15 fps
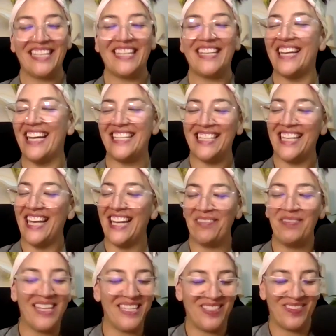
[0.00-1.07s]
you guys got a
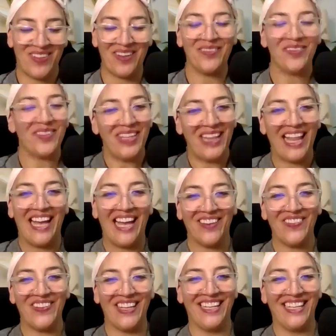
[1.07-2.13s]
best friend for life.